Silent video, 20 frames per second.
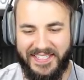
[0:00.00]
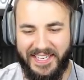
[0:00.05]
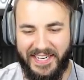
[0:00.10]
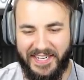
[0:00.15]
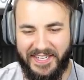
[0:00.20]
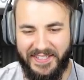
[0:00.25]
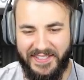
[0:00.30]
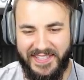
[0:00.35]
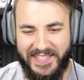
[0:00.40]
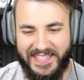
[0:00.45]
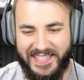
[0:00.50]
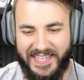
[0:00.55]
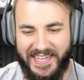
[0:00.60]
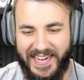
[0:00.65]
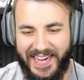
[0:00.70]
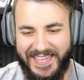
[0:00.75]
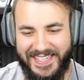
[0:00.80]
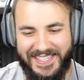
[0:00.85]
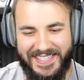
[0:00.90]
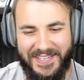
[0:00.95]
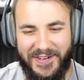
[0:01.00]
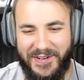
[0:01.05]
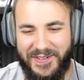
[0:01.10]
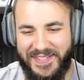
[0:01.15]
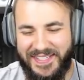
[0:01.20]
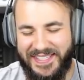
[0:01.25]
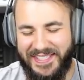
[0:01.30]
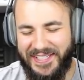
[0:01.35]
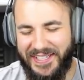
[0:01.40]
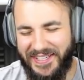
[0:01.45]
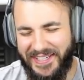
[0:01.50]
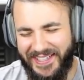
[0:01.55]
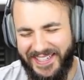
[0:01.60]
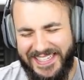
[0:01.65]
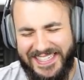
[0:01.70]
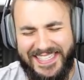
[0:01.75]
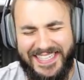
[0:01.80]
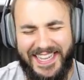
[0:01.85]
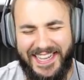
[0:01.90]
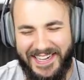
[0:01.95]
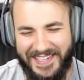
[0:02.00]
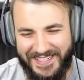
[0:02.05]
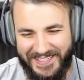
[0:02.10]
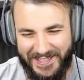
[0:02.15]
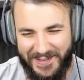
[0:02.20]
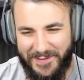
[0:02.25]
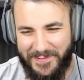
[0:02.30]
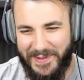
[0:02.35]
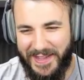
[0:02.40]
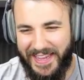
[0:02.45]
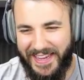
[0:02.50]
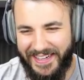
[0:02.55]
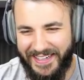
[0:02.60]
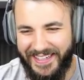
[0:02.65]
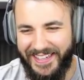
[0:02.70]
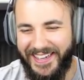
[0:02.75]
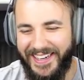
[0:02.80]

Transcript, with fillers: circle on this guy is so slow. It's so bad.